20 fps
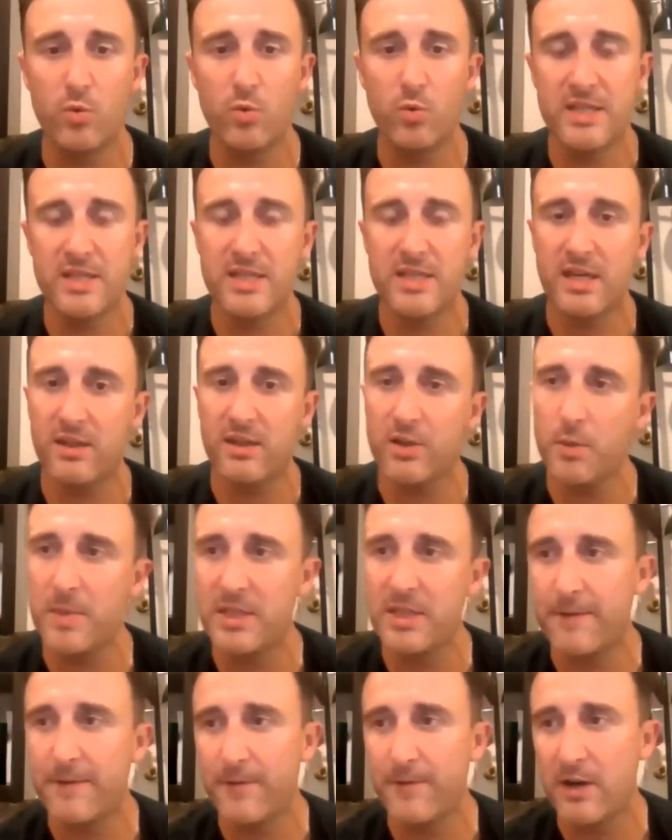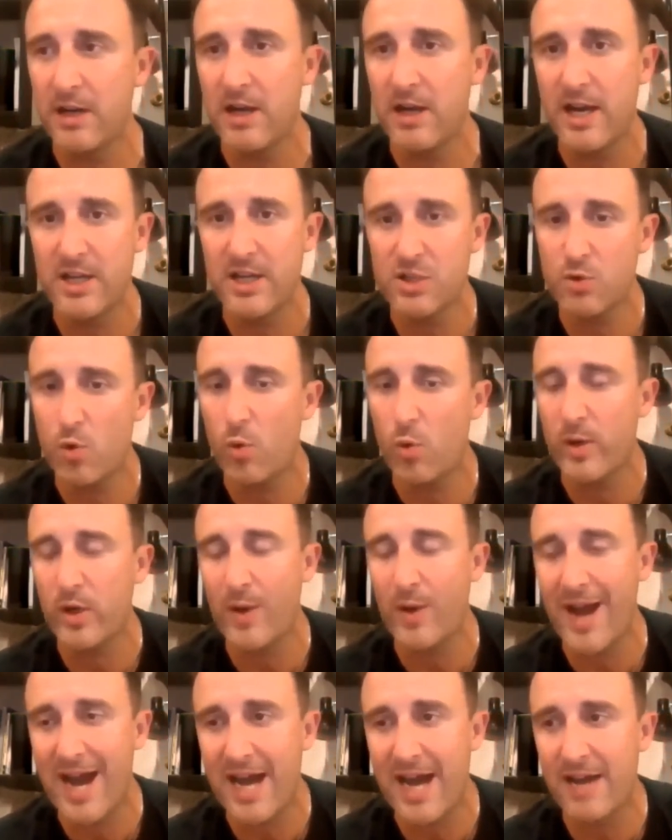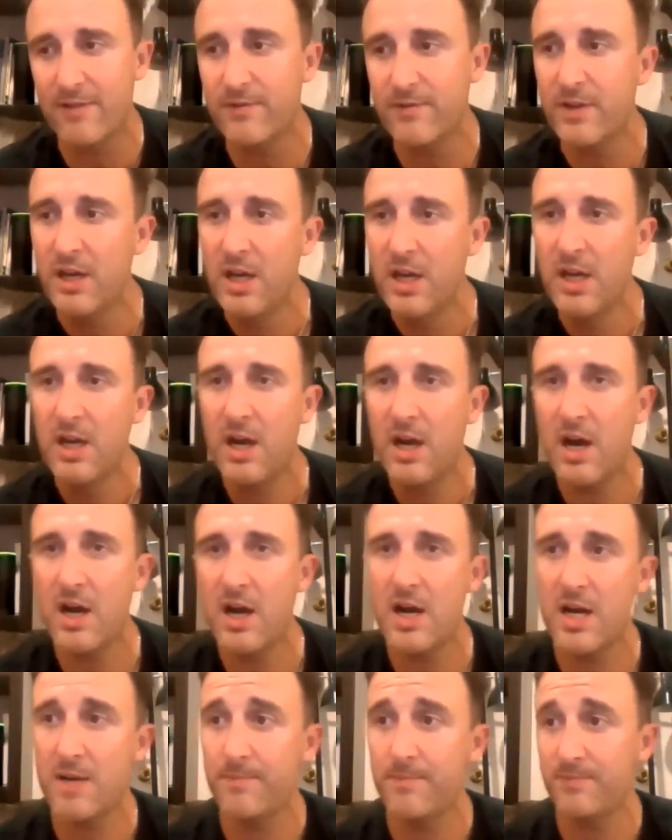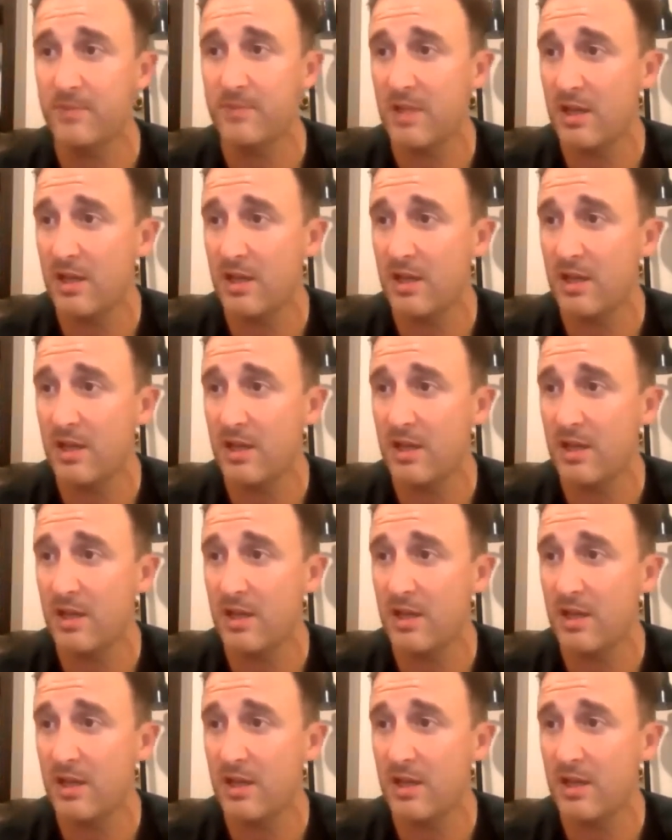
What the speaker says: Is it a little bit different in high school when you have, a